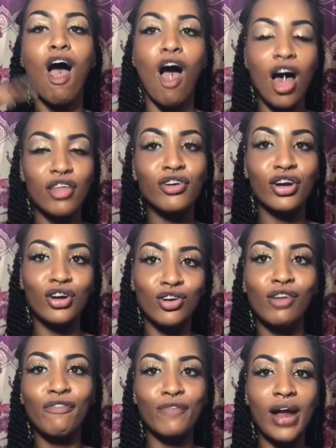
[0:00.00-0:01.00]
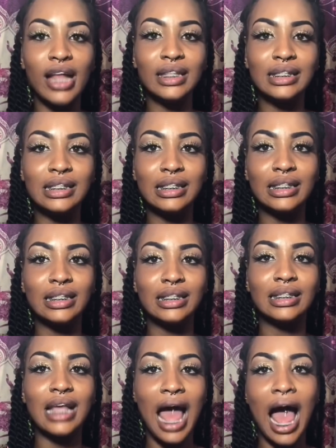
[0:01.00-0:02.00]
other girlfriends
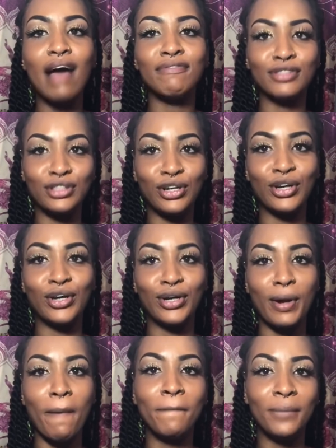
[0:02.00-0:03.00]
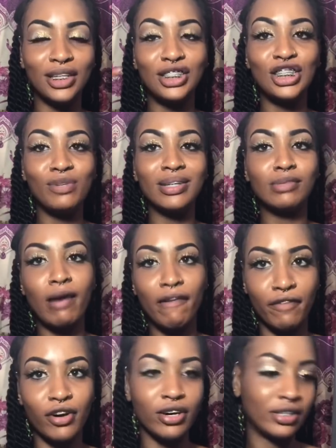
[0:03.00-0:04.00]
after, but she was my
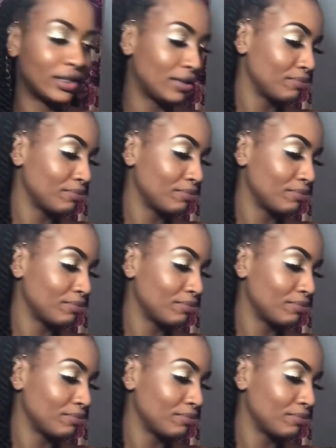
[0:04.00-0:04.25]
first.